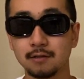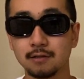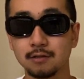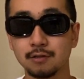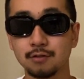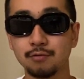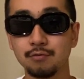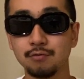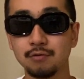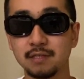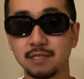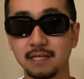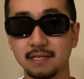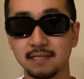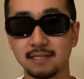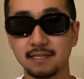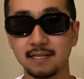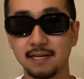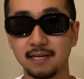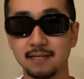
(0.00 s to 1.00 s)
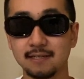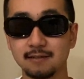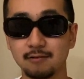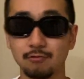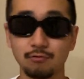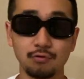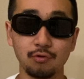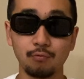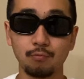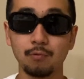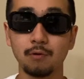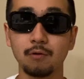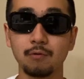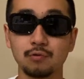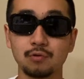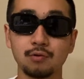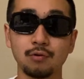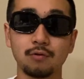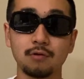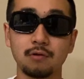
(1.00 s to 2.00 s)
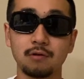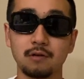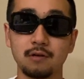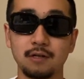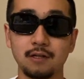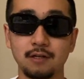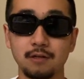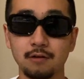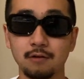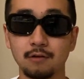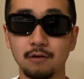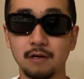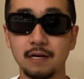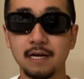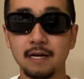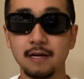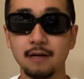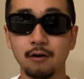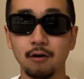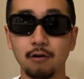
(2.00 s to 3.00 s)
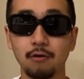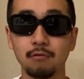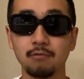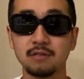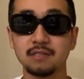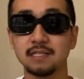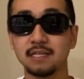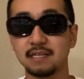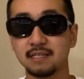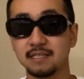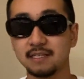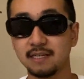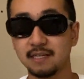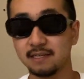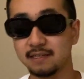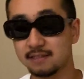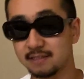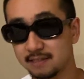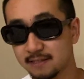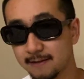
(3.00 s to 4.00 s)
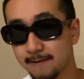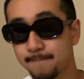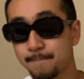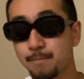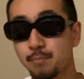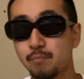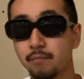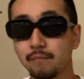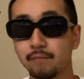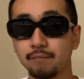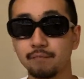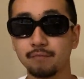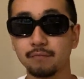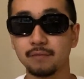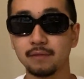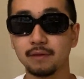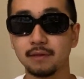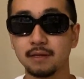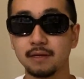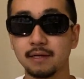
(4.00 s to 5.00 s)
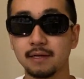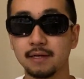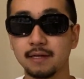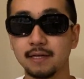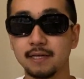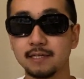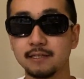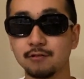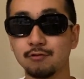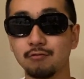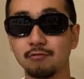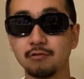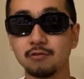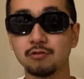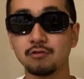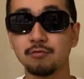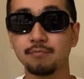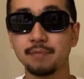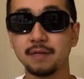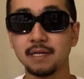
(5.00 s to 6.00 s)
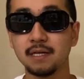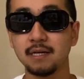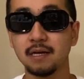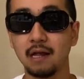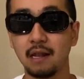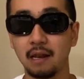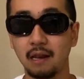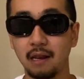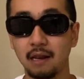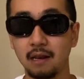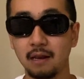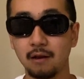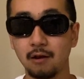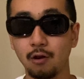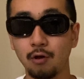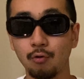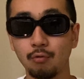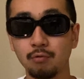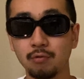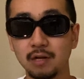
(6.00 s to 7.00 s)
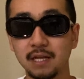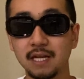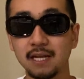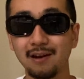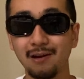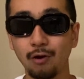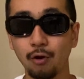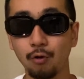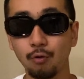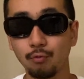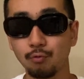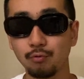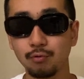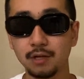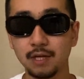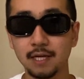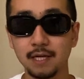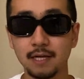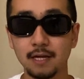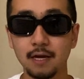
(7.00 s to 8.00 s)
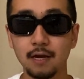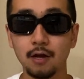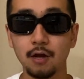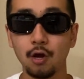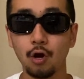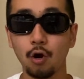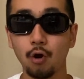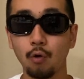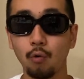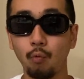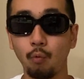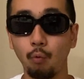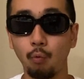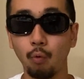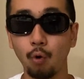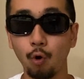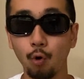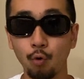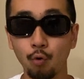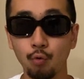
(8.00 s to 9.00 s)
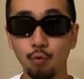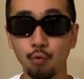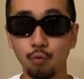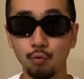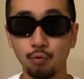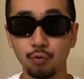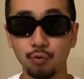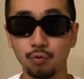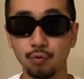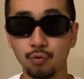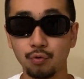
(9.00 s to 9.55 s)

to success, or the road toward your own success, is going to be a lonely road.